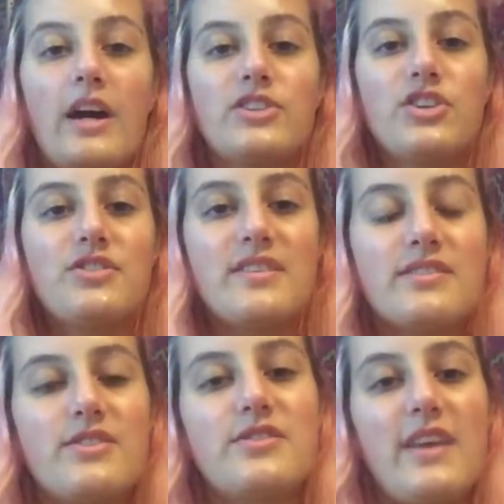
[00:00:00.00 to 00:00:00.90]
I chose these
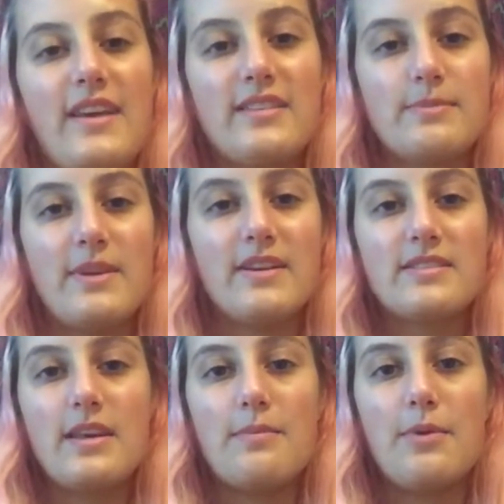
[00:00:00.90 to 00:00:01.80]
two sayings because
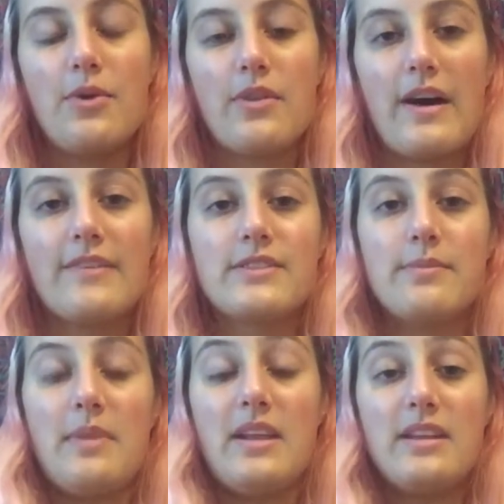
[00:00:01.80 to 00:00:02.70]
they both have
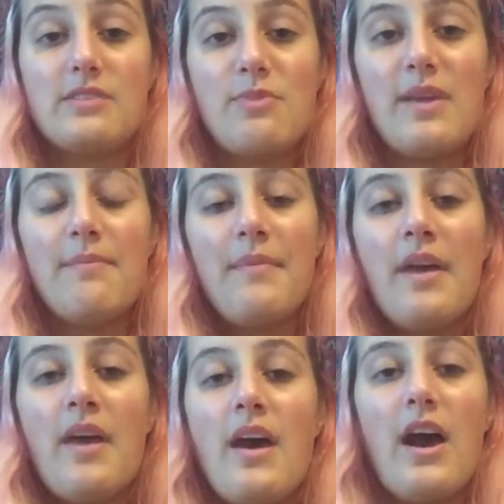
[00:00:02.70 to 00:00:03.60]
some meaning to me.
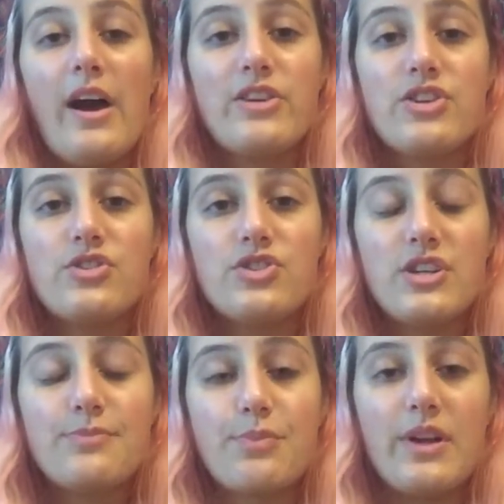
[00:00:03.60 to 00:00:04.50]
I chose
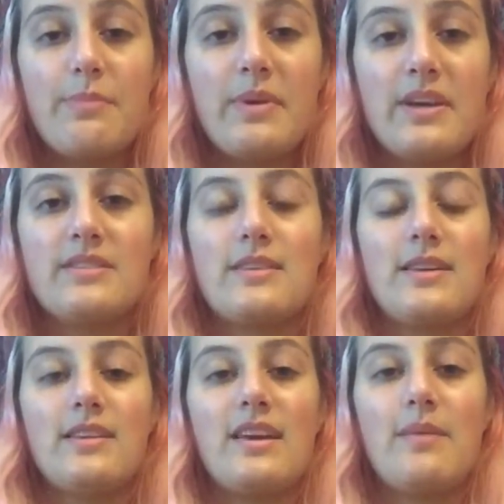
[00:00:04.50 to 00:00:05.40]
Just Breathe because
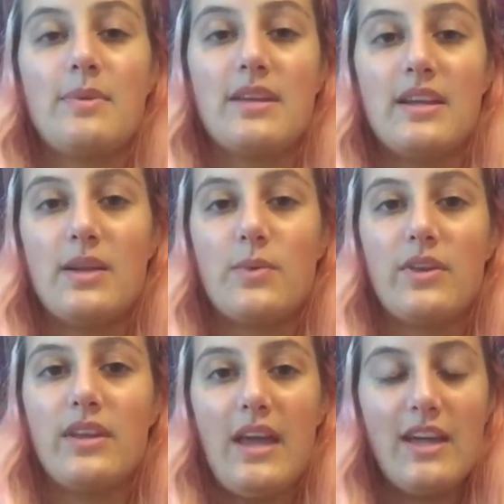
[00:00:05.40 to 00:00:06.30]
lately I've been getting
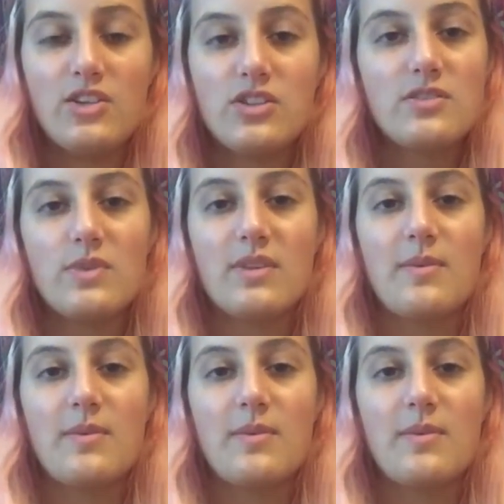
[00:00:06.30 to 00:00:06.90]
really anxious when